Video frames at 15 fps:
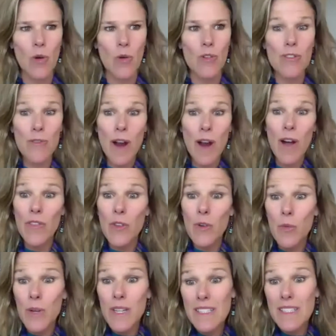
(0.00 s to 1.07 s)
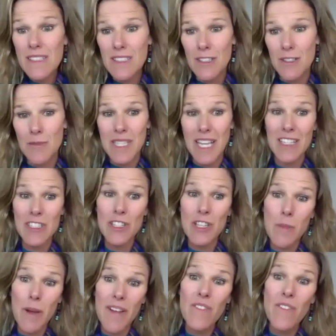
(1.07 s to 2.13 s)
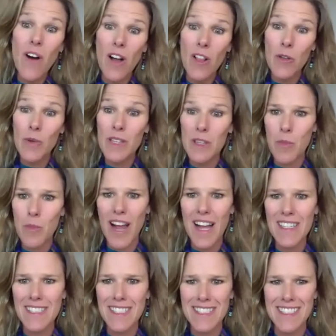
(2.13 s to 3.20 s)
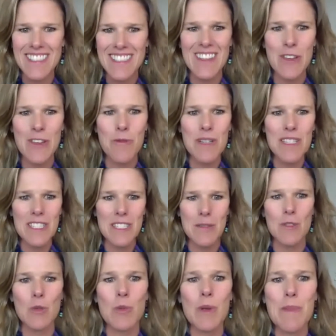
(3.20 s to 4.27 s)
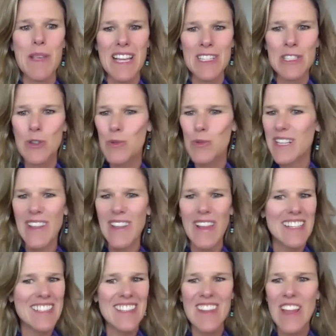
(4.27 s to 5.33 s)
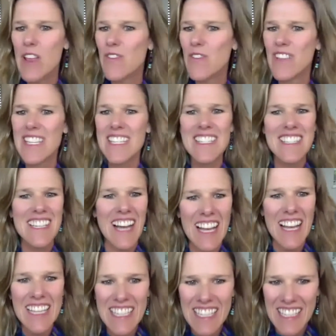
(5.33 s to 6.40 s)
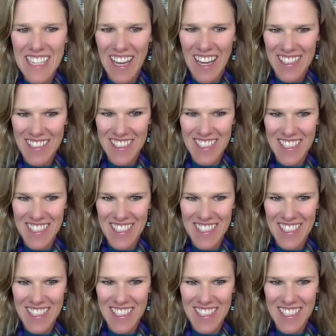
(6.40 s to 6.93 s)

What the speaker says: throughout the wisdoms, actually by following the practices in the wisdoms, we begin to realize life is guiding us,